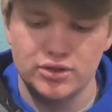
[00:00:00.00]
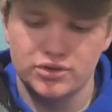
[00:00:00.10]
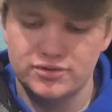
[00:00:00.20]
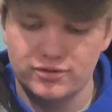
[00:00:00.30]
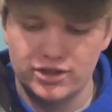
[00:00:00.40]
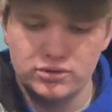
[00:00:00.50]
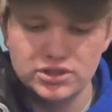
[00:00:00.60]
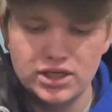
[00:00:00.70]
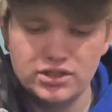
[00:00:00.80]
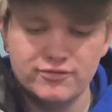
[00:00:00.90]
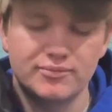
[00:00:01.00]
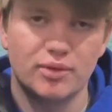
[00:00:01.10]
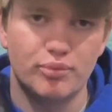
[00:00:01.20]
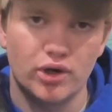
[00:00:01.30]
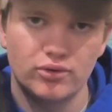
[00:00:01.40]
was like you tightened it from the
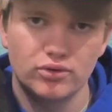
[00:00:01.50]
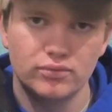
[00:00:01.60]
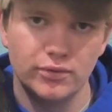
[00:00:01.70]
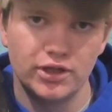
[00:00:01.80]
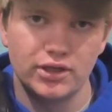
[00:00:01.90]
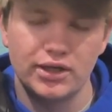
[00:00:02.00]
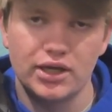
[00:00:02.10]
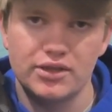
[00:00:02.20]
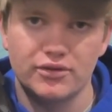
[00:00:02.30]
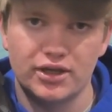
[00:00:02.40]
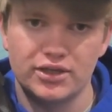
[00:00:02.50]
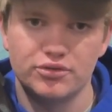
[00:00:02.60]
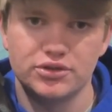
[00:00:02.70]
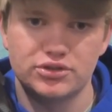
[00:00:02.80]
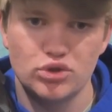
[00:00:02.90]
buckle, and like it
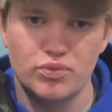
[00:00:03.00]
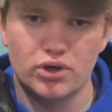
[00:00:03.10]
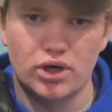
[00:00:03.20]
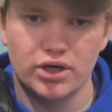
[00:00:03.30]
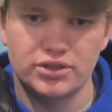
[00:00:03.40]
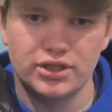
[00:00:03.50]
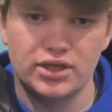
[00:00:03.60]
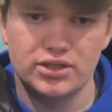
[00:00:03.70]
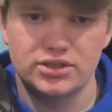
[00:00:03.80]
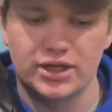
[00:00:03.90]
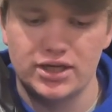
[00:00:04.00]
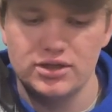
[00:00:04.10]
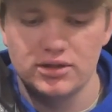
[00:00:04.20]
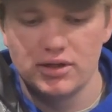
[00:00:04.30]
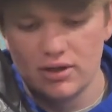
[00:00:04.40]
was super hard to get it
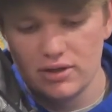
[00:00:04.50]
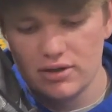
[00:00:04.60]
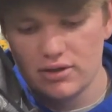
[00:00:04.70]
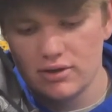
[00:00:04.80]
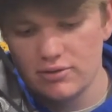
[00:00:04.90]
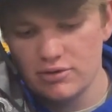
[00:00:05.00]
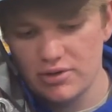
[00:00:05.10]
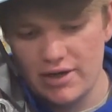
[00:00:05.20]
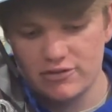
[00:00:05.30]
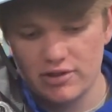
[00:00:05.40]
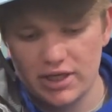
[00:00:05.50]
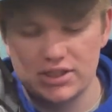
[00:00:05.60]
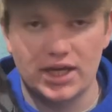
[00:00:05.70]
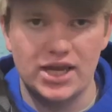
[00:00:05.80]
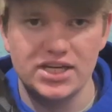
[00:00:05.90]
tight. You would have to like
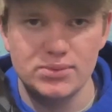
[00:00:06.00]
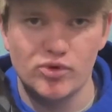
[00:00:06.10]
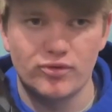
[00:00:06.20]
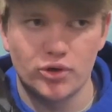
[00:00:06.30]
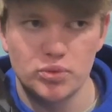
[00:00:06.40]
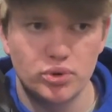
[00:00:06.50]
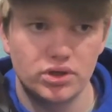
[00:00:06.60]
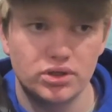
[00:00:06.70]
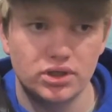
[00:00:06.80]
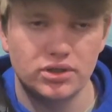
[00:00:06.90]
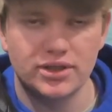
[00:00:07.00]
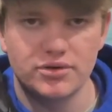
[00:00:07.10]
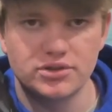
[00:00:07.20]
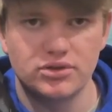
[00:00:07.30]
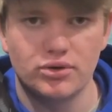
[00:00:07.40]
tighten it before you put it on, and that
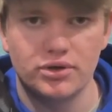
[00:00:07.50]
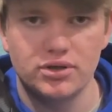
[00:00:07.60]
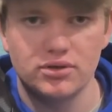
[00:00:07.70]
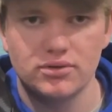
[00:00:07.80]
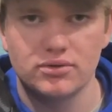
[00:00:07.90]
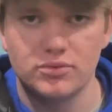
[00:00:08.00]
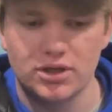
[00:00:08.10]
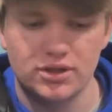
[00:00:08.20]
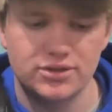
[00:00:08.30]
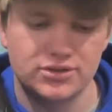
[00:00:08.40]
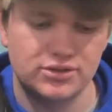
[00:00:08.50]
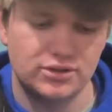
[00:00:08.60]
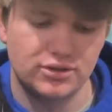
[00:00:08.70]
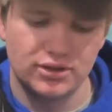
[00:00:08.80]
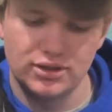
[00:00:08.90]
was annoying because
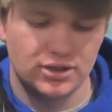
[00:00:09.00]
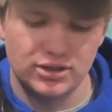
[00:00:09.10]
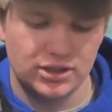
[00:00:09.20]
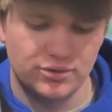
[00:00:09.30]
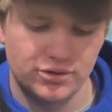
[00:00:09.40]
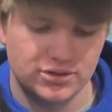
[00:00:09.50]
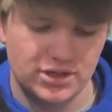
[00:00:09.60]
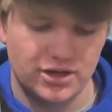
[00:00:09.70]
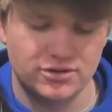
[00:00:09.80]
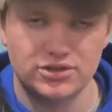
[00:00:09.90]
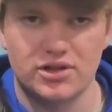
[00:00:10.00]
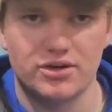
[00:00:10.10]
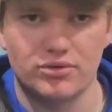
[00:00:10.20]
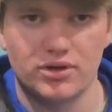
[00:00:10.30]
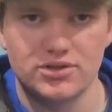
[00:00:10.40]
it was just a
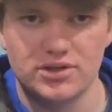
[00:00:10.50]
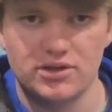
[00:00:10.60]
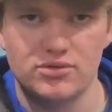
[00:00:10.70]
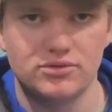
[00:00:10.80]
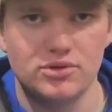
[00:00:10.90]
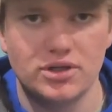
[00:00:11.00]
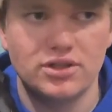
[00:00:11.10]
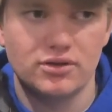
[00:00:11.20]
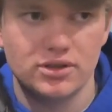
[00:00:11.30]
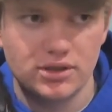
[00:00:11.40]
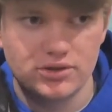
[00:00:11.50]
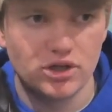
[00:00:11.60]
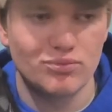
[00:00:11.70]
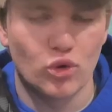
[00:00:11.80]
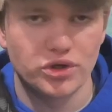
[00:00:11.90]
lot annoying because you had to
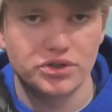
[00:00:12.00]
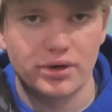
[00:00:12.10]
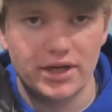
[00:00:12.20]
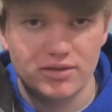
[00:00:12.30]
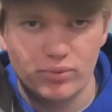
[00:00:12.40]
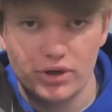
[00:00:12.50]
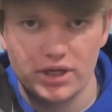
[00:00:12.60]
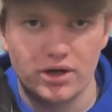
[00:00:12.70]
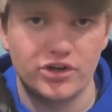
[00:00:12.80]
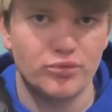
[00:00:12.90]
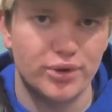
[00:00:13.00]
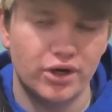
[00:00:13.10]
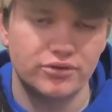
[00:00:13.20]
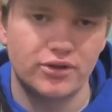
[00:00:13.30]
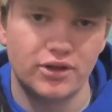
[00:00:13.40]
exert more strength putting on your
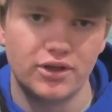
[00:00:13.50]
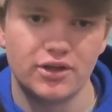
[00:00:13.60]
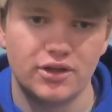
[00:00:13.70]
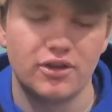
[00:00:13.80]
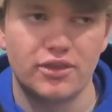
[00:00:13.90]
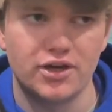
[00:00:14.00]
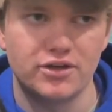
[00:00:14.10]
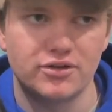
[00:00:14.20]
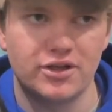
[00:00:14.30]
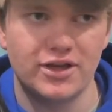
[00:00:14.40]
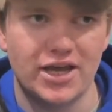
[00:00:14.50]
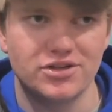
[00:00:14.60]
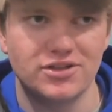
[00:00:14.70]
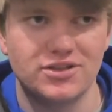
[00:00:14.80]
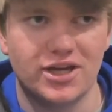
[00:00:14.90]
belt than
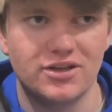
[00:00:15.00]
actually